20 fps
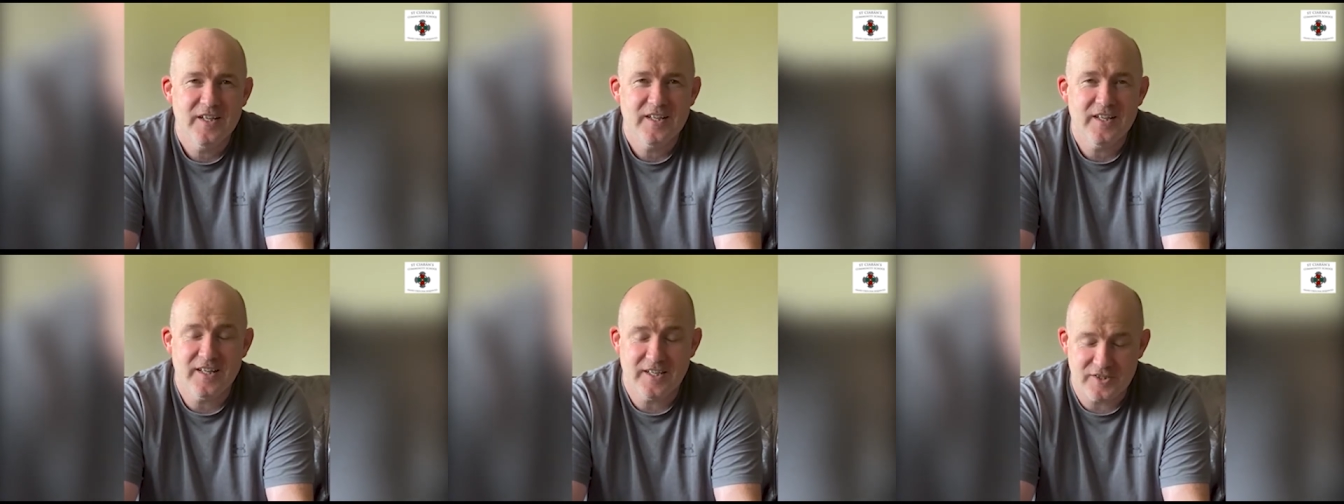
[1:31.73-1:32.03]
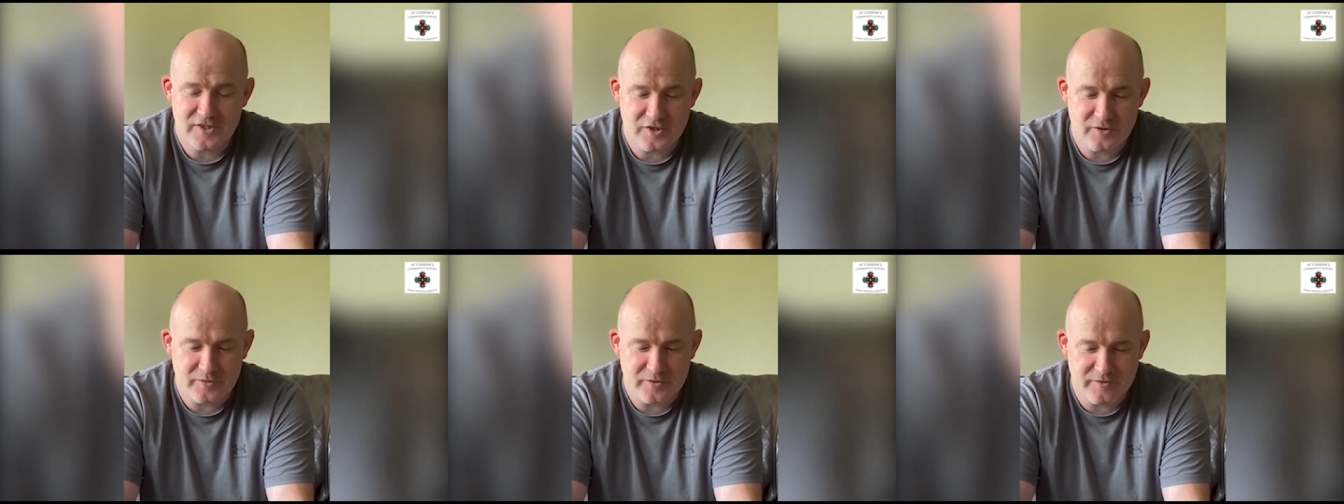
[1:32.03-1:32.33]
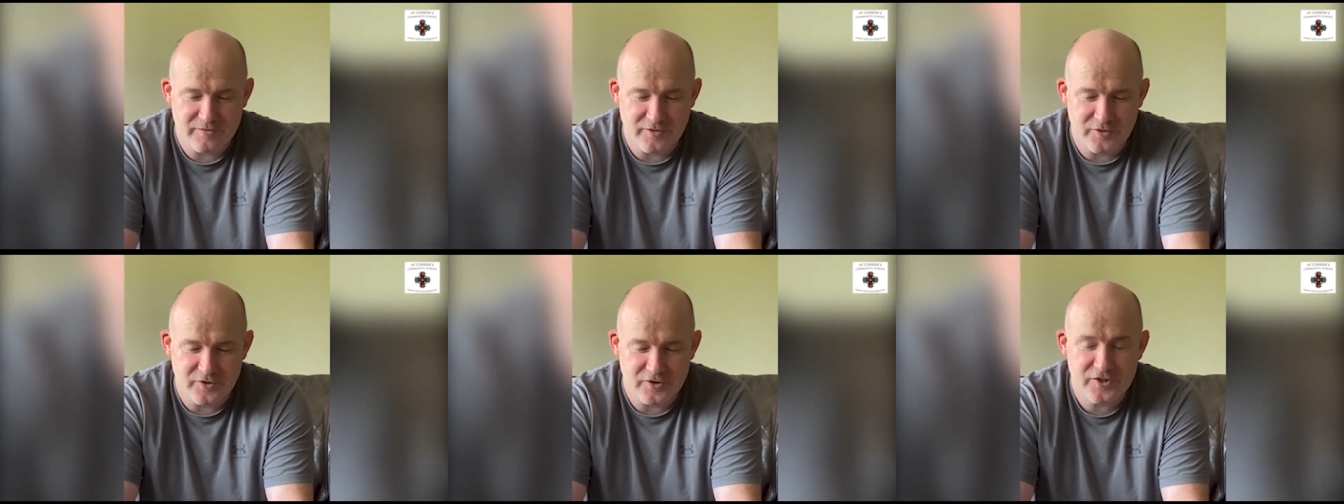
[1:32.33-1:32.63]
Last year was the
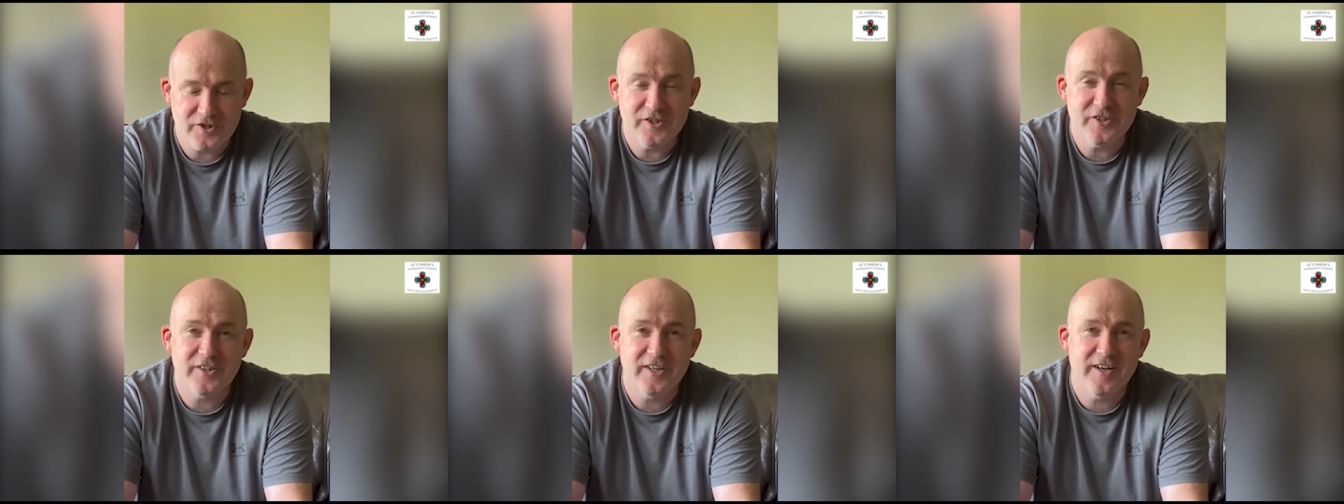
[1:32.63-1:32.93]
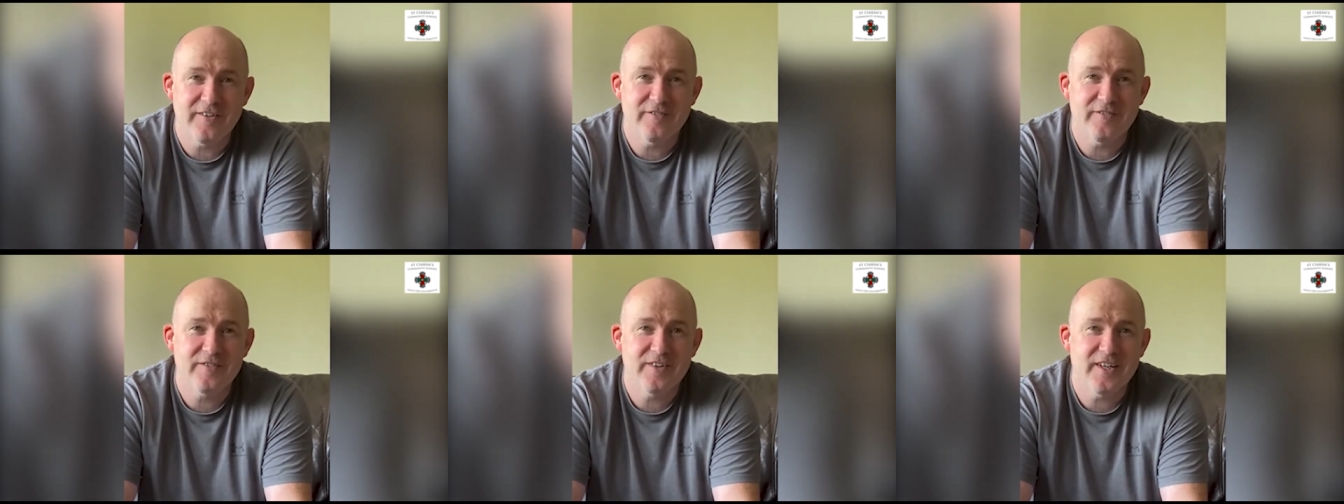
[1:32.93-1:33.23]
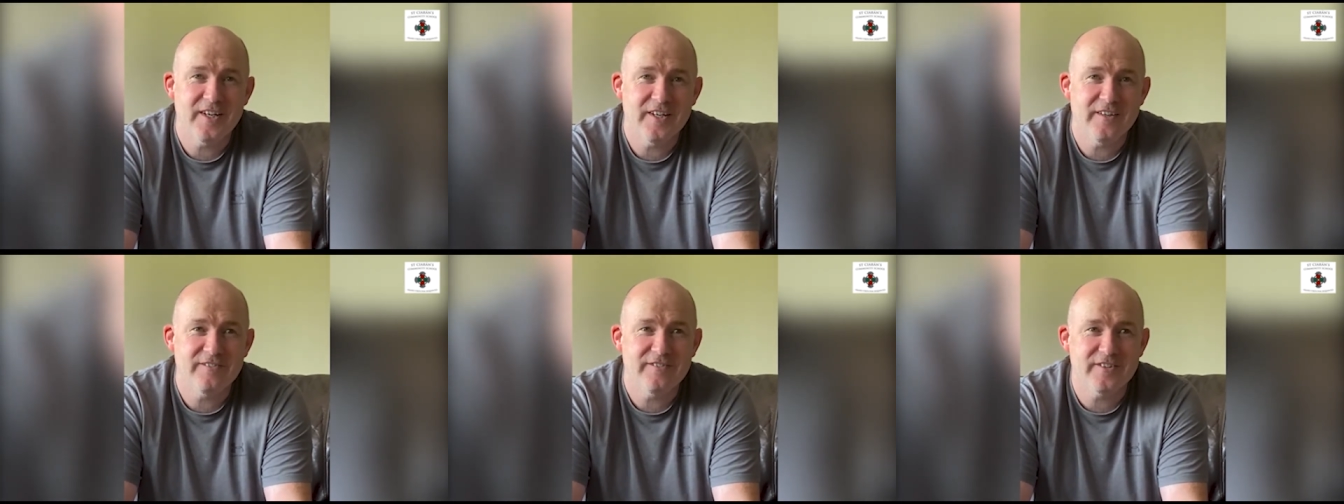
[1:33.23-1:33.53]
first year I haven't
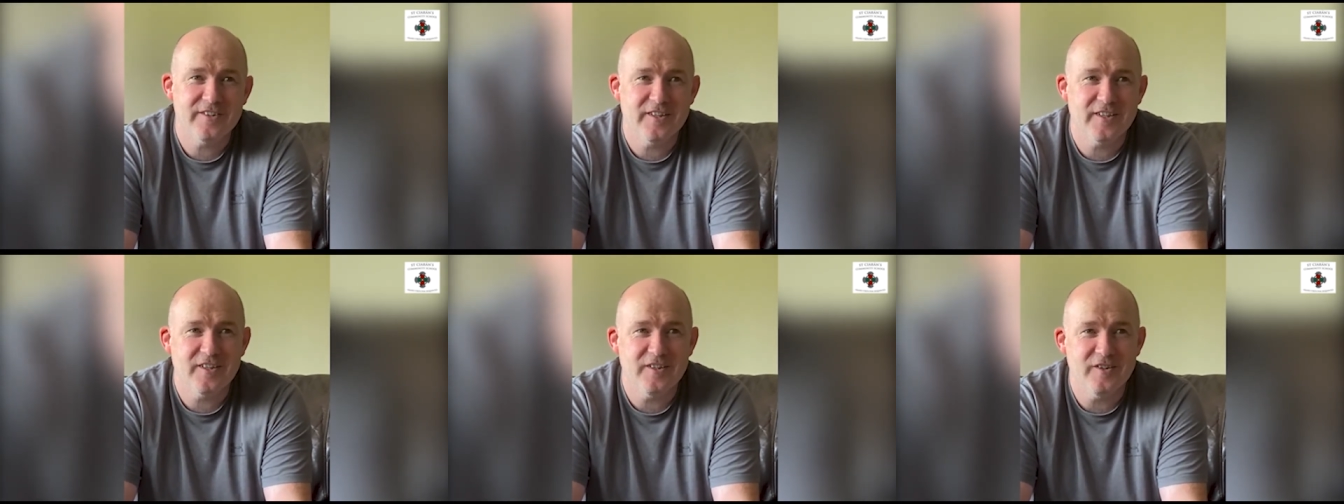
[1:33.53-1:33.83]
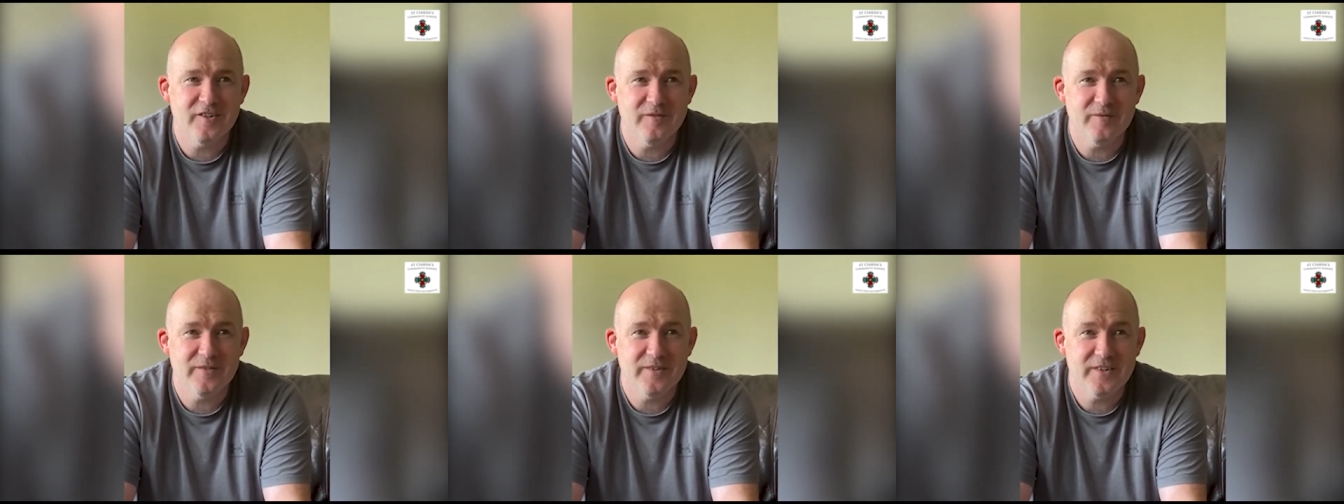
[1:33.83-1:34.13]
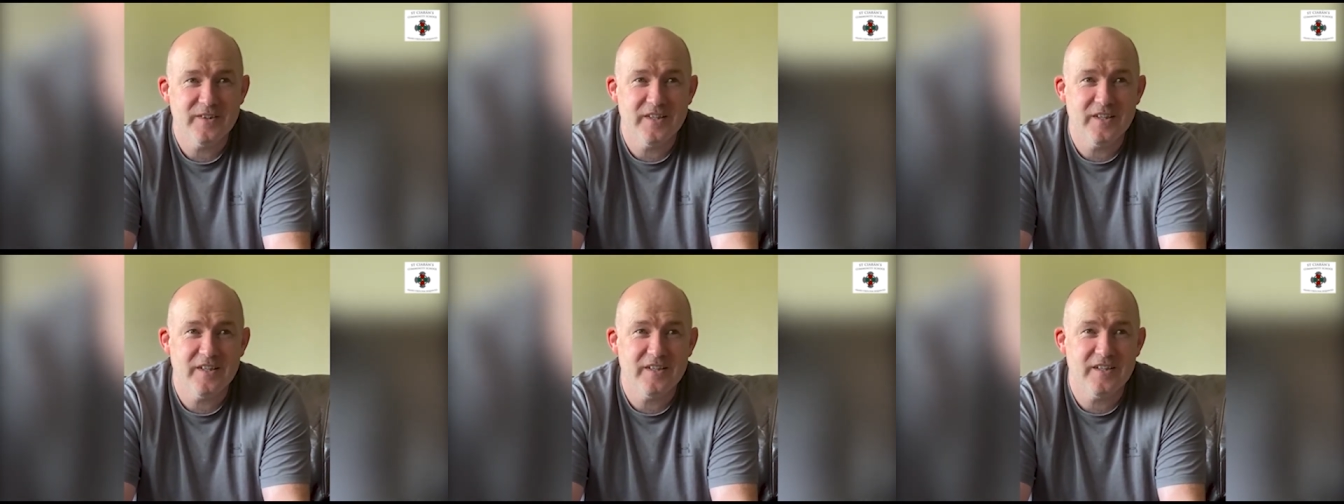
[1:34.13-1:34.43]
played for the club
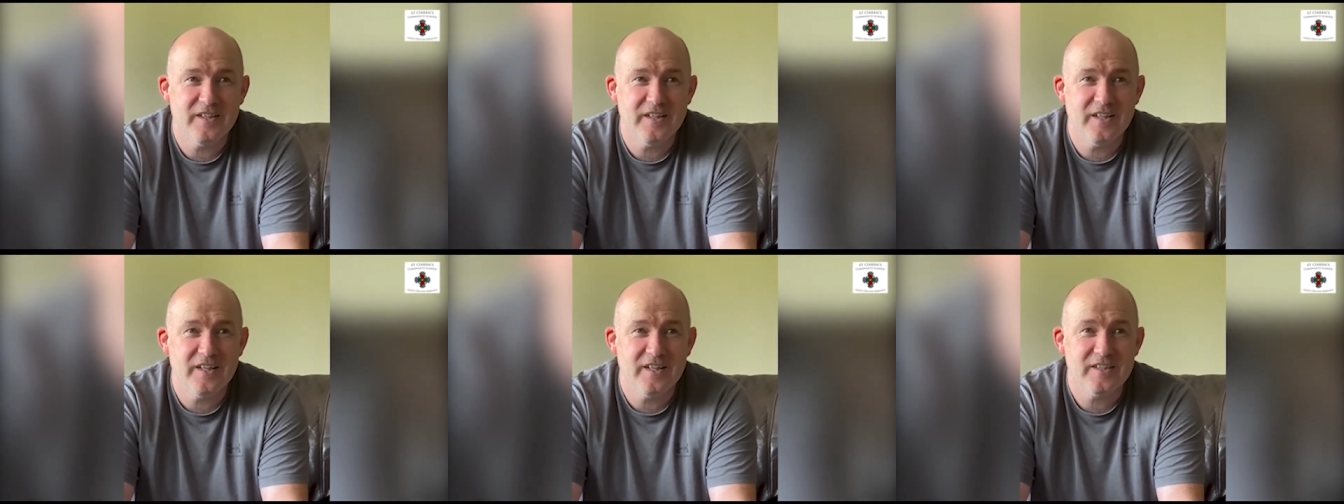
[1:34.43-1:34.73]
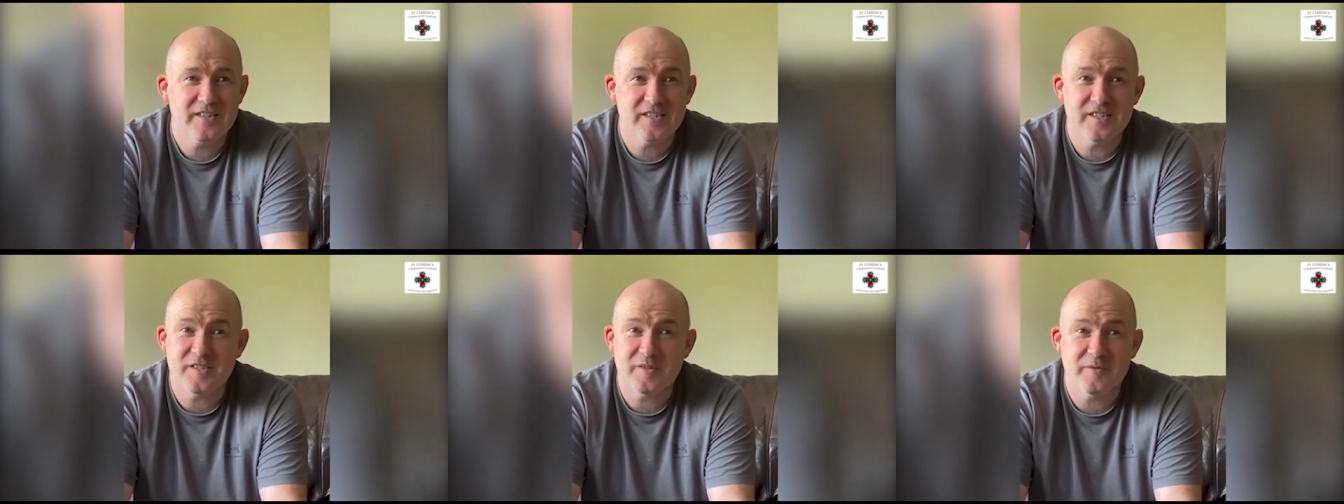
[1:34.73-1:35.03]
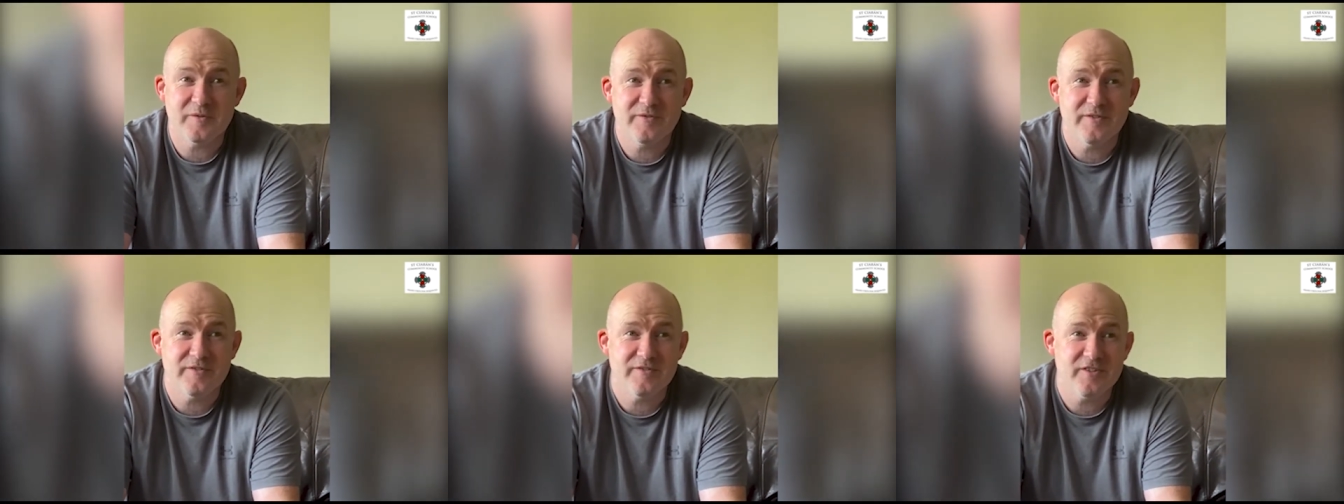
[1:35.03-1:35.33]
since I
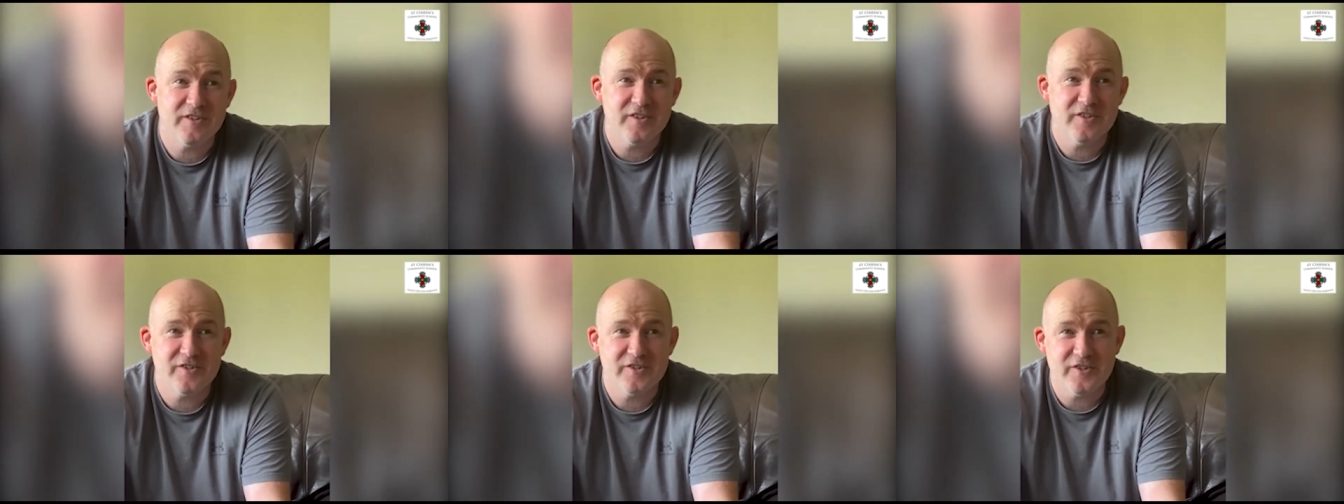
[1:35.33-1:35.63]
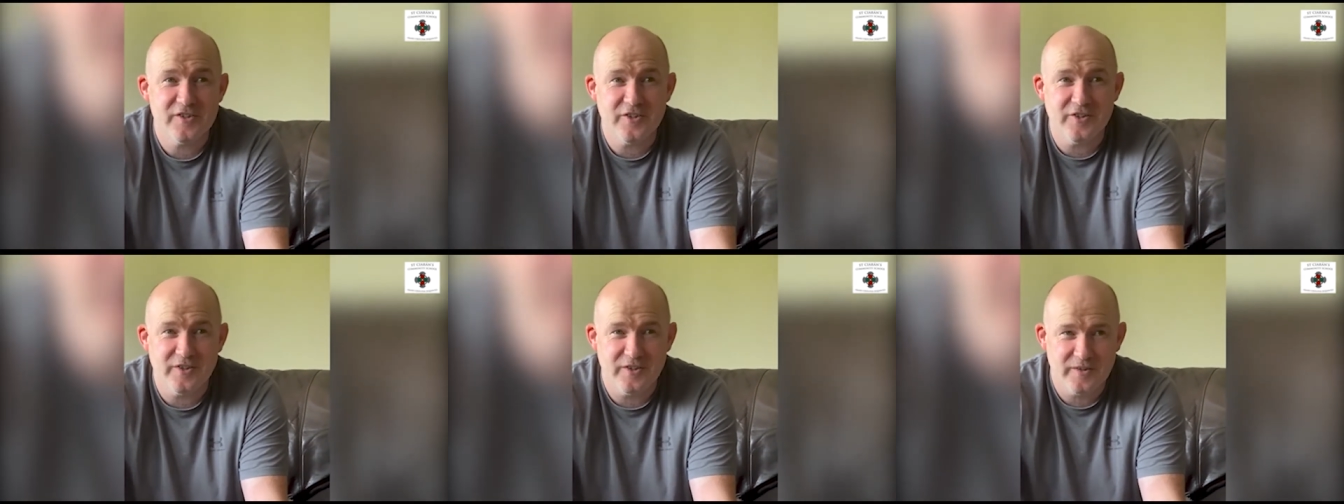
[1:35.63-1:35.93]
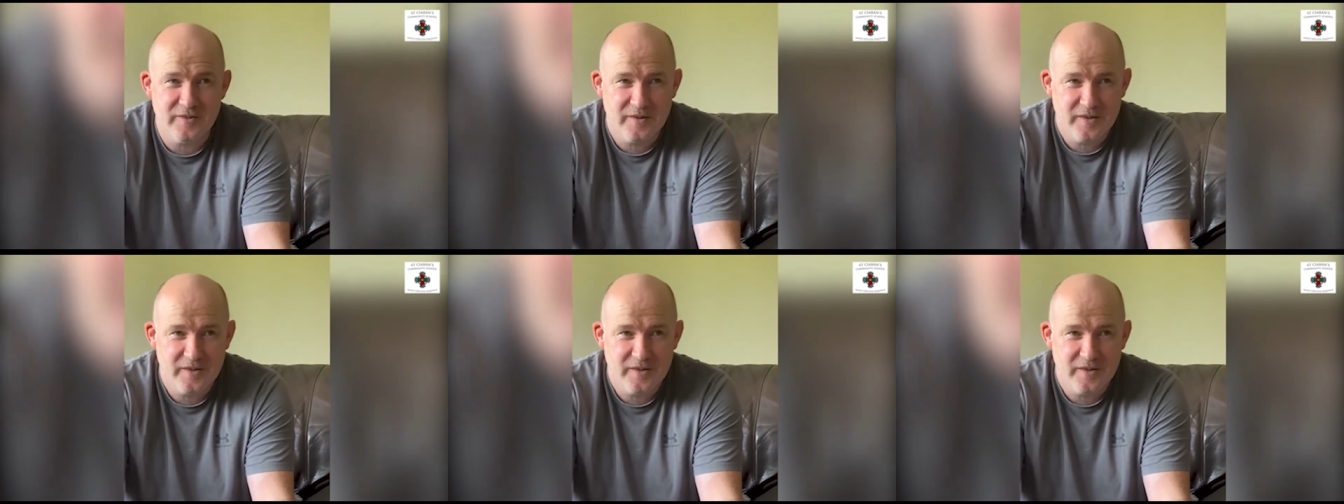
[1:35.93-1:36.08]
was 15 years old.